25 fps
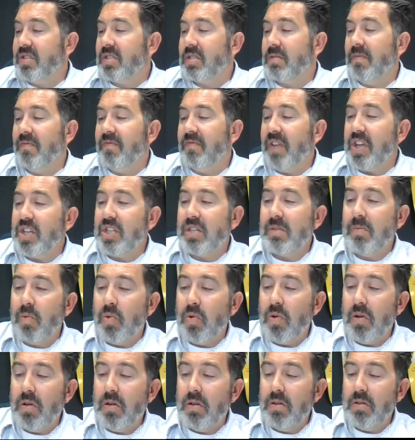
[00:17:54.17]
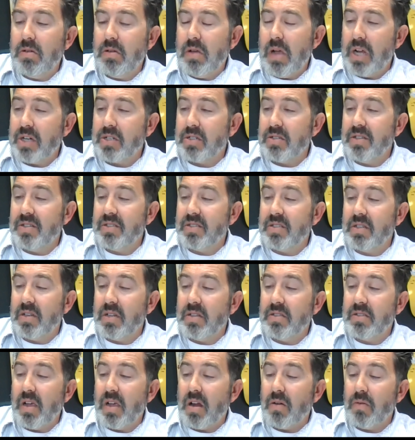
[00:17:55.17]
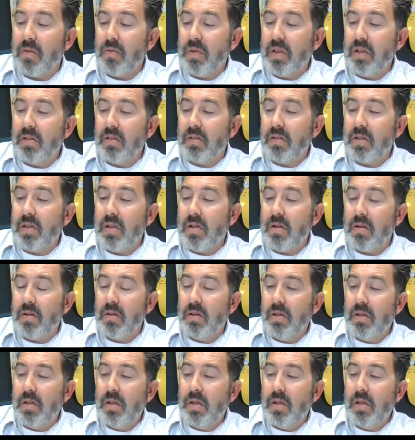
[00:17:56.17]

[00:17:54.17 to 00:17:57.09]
is some fascia board. Actually, this is an entire reel here.